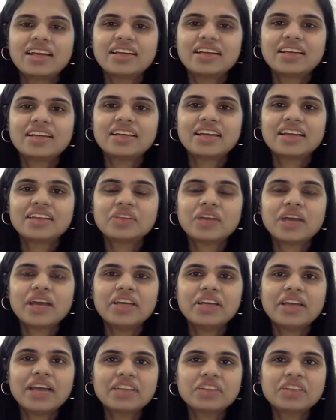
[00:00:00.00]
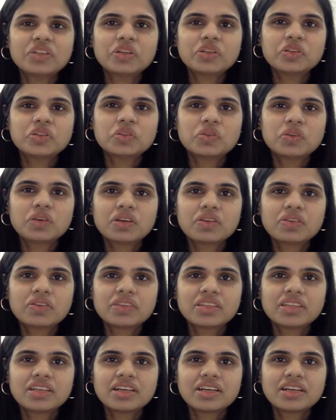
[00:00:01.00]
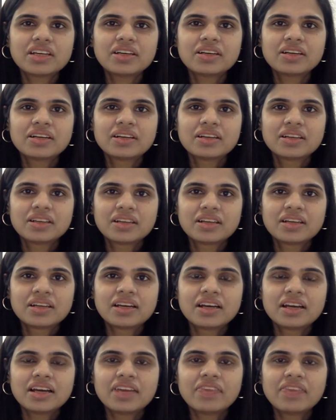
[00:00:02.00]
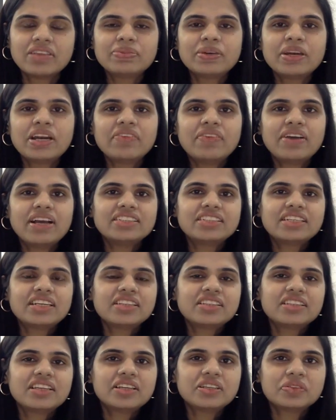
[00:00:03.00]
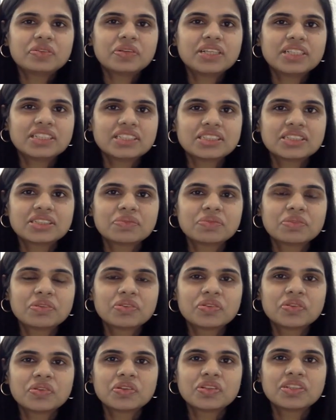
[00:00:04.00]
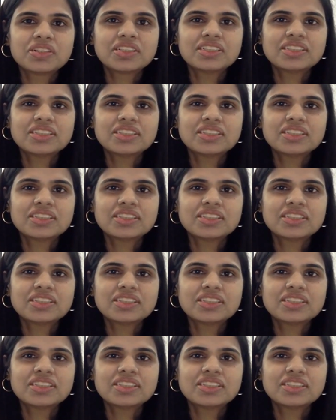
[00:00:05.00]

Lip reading: Right. Right. So I actually used to work with a investment advisor in the US before